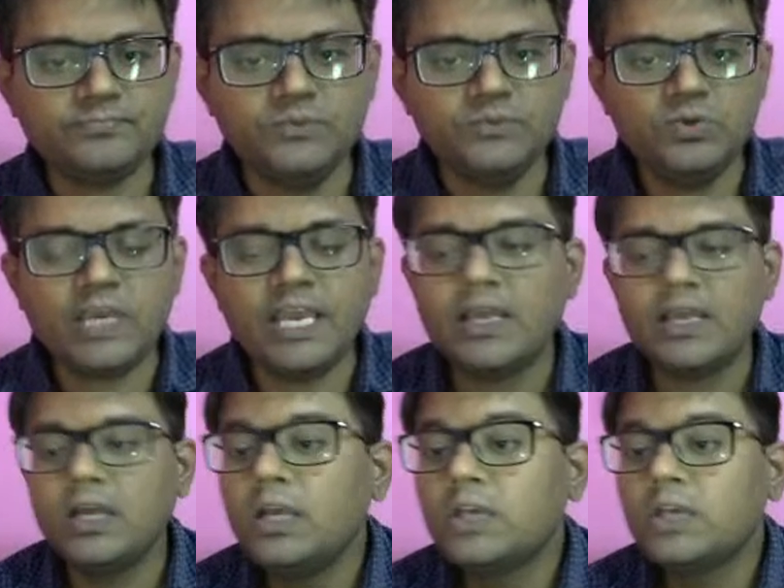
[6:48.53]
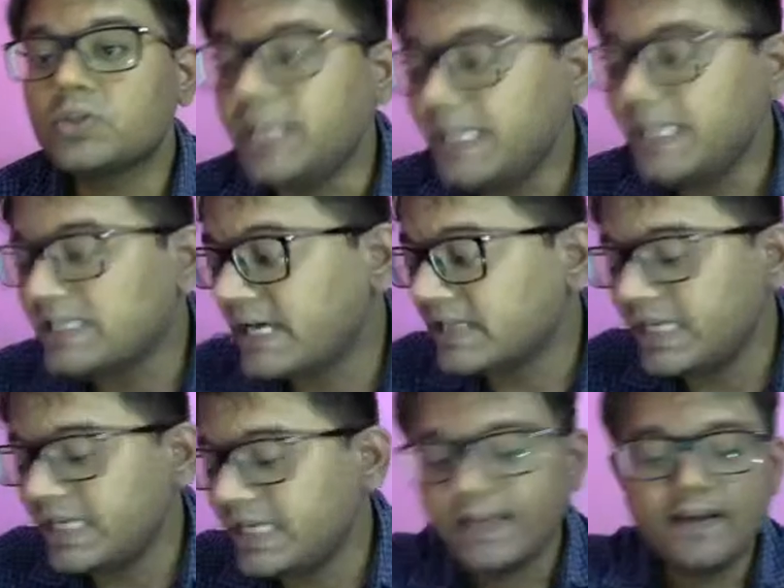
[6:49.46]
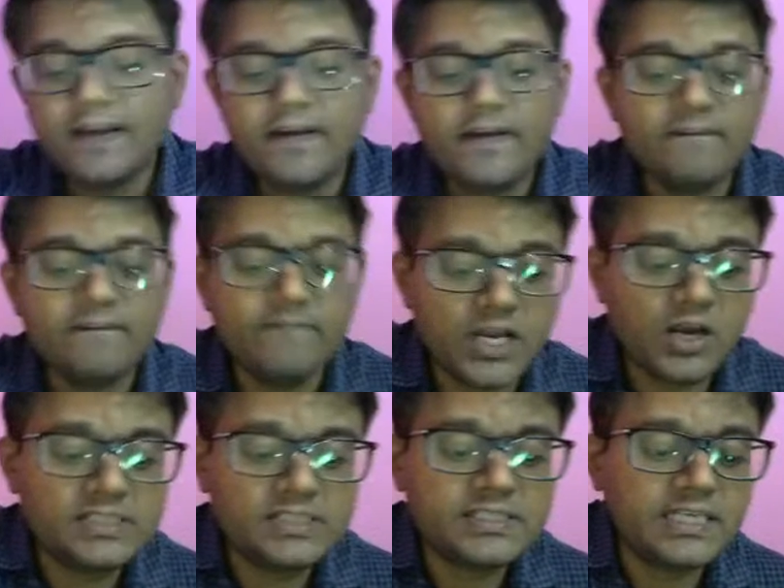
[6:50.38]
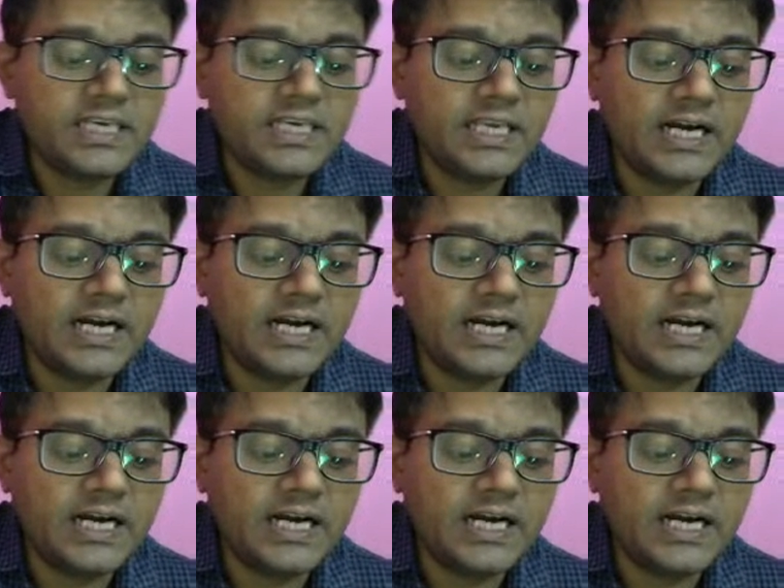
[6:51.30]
Okay. So these are the velocity